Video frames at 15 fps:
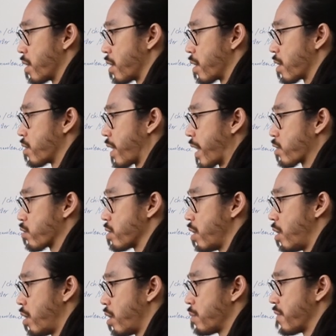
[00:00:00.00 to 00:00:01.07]
It could actually
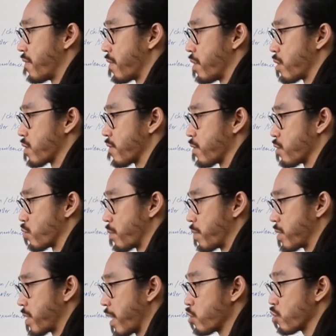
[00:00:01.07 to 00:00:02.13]
harm a philosopher's
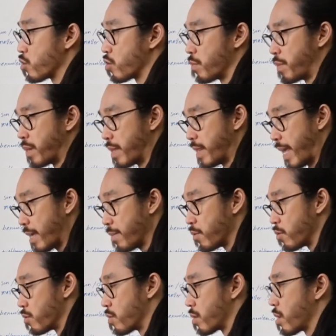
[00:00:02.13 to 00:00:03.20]
reputation to be
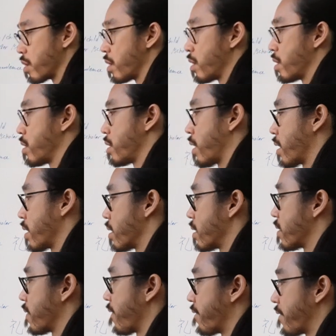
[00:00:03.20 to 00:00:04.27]
labeled
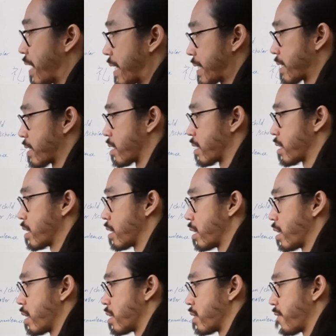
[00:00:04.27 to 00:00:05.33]
as Weise.
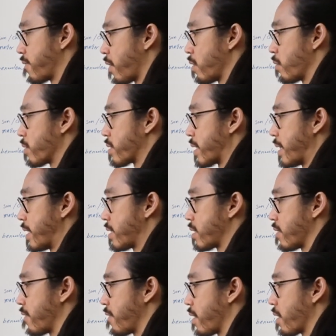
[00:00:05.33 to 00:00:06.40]
The following is a
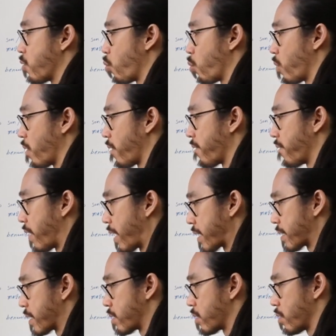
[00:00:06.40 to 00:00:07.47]
list of
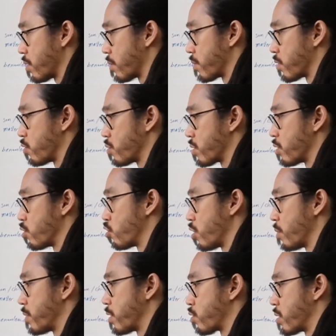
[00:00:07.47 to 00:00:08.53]
Weise terms used in
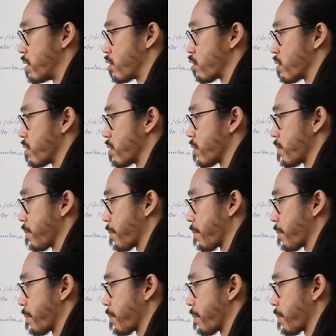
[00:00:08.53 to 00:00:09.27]
German traditions.